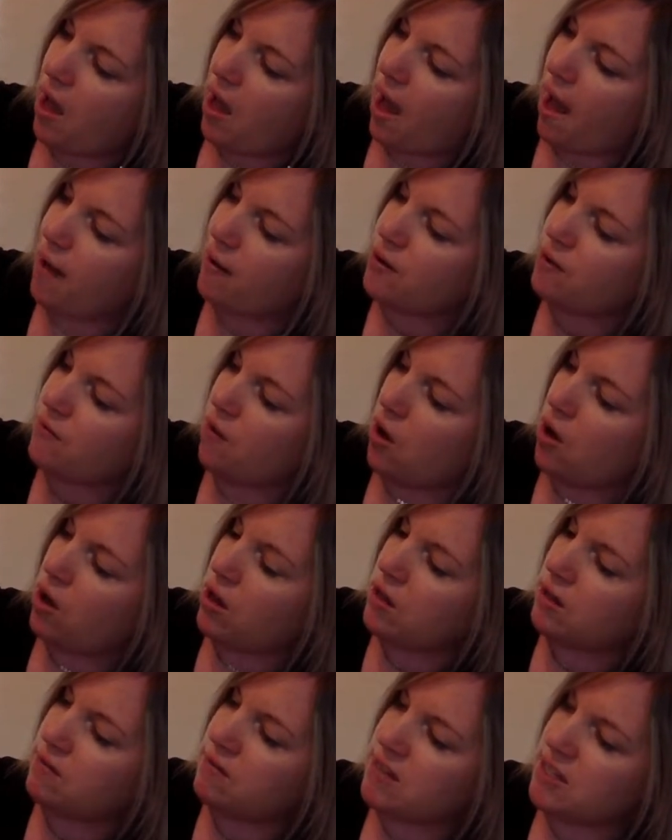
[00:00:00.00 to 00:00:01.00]
out of
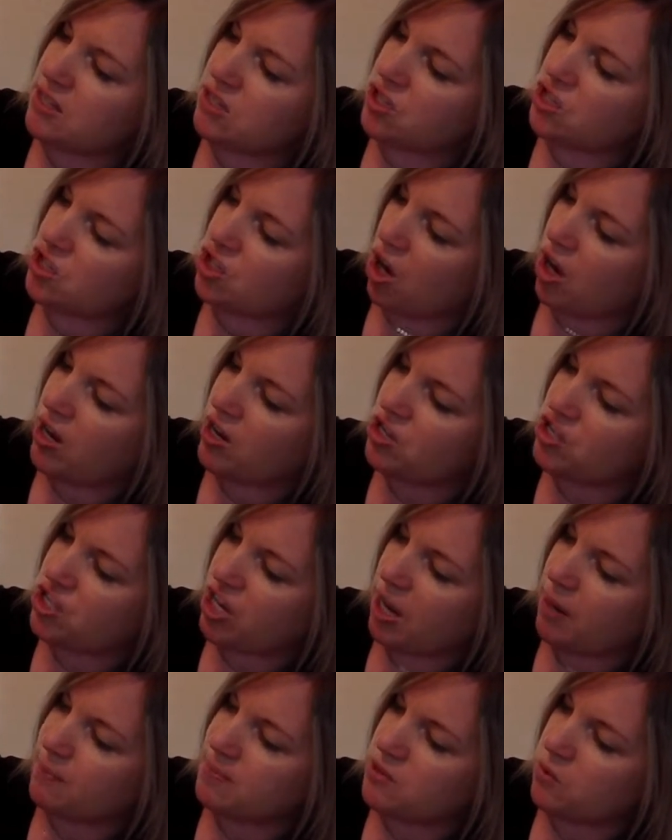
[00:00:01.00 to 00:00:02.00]
all of these
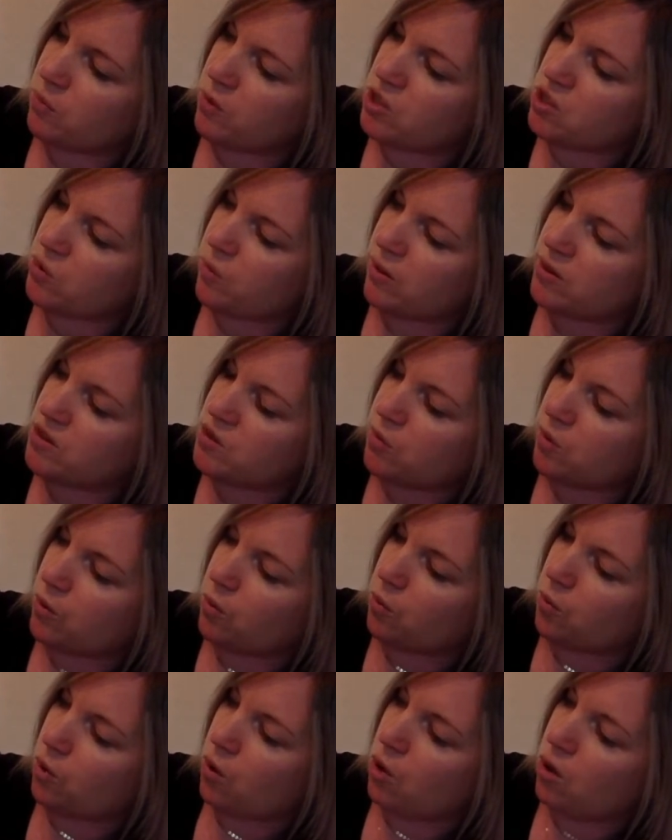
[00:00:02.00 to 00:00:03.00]
shapes, which ones would
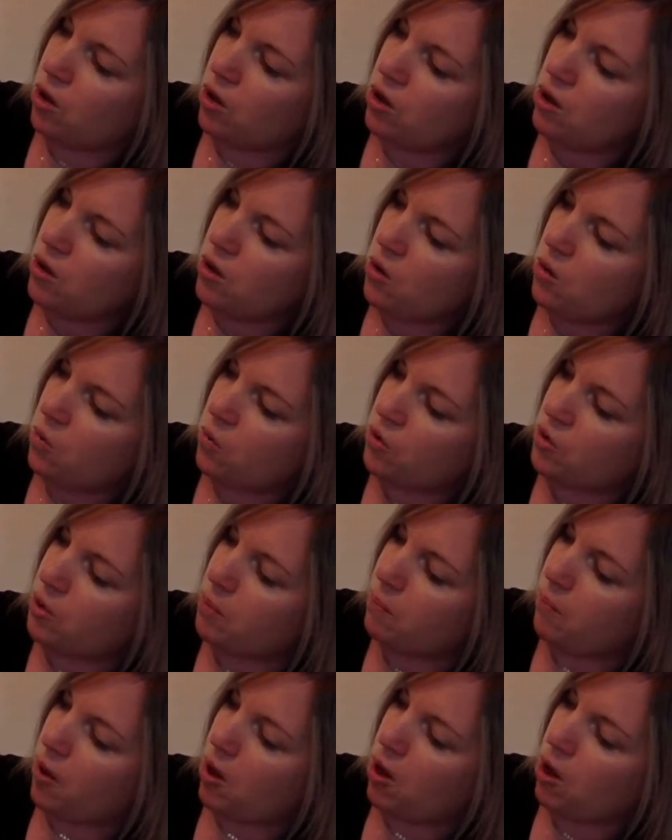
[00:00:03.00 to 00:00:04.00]
roll? Well, the
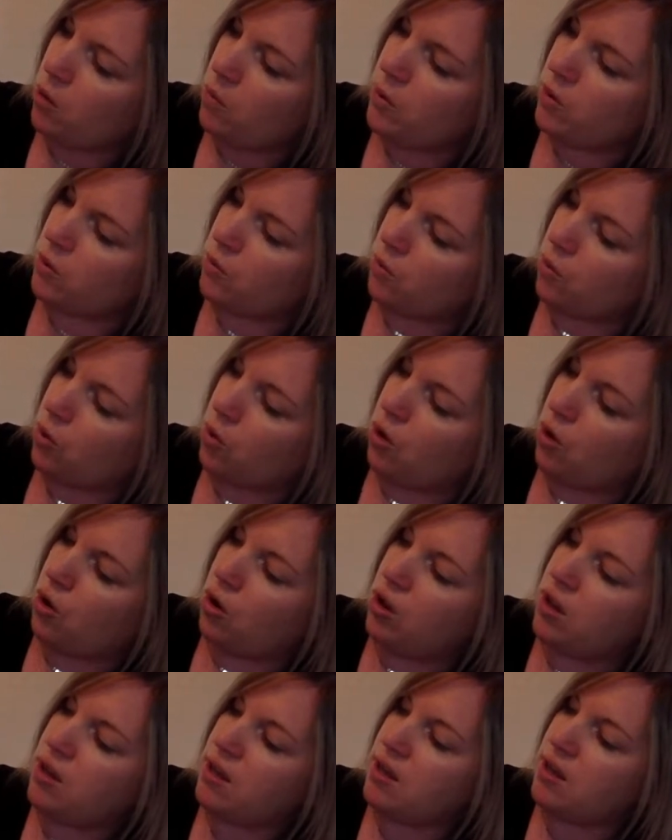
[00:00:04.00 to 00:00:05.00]
ball would
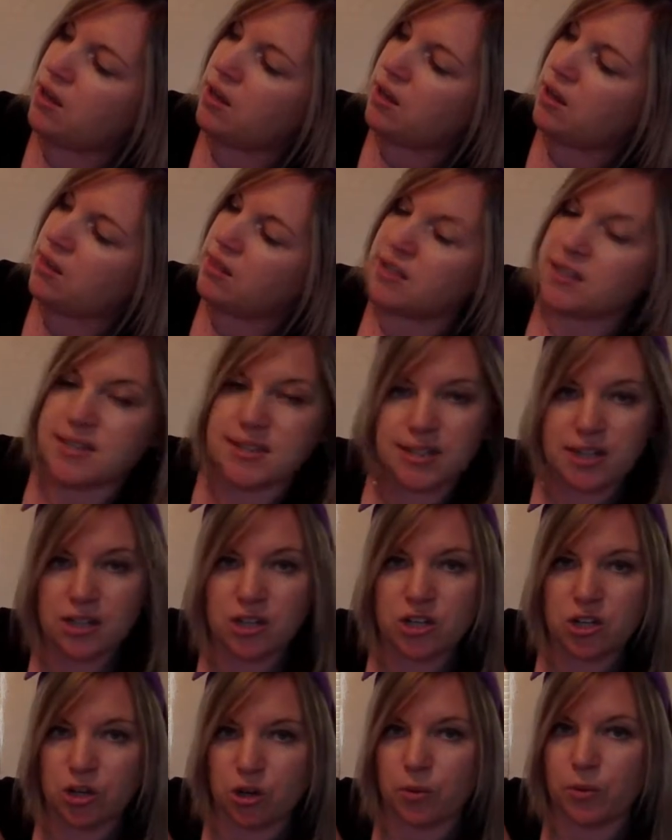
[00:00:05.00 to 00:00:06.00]
roll. The
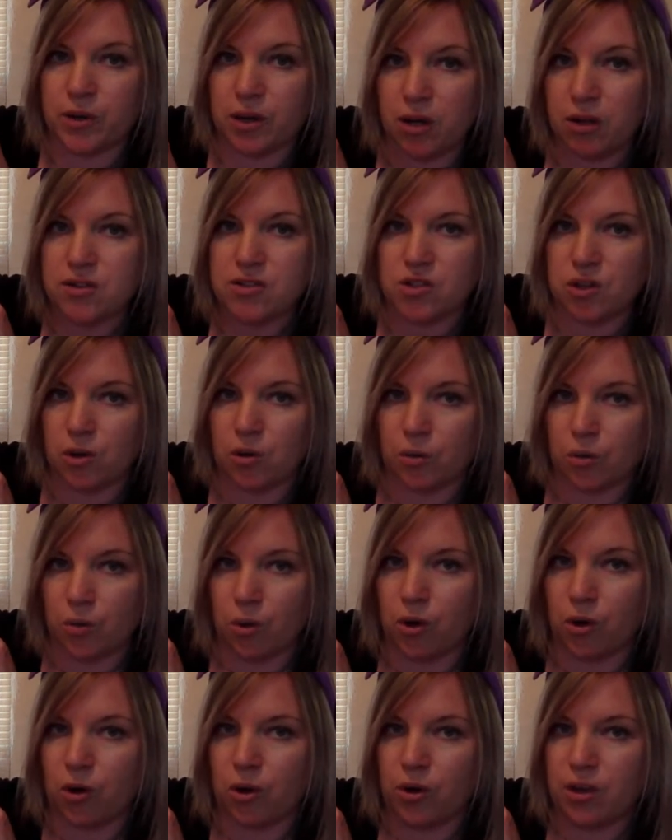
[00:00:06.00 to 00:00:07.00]
cylinder would also
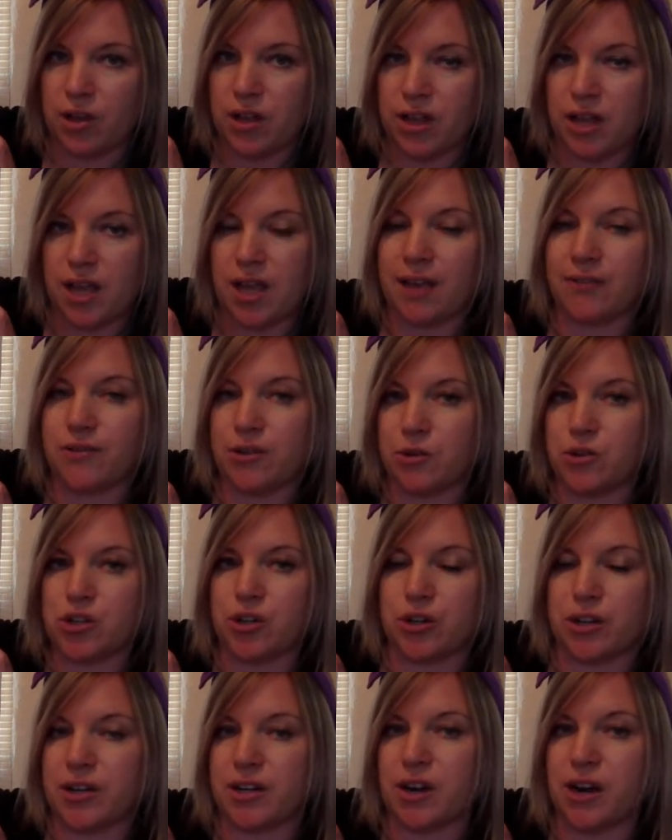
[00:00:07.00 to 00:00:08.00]
roll if you
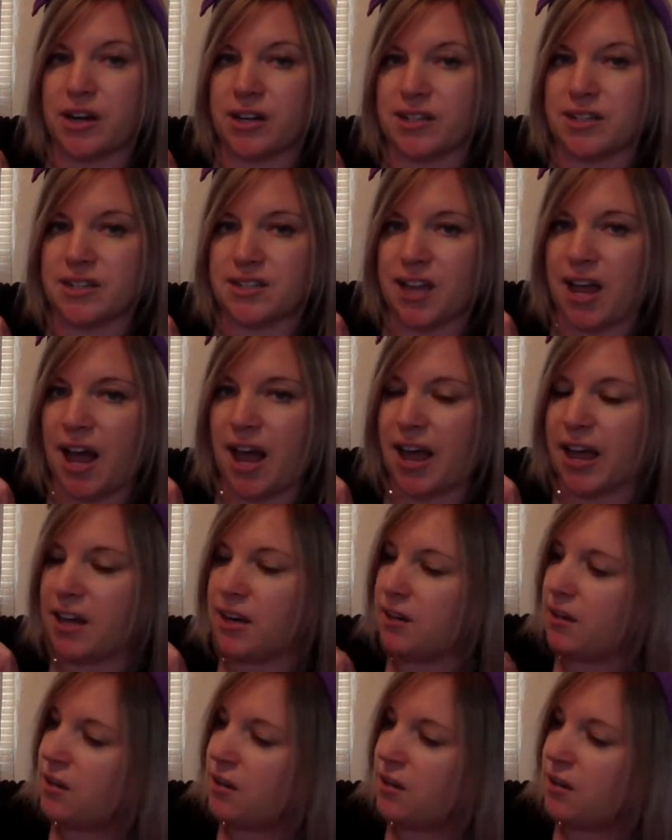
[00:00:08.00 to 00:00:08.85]
turn it on its side.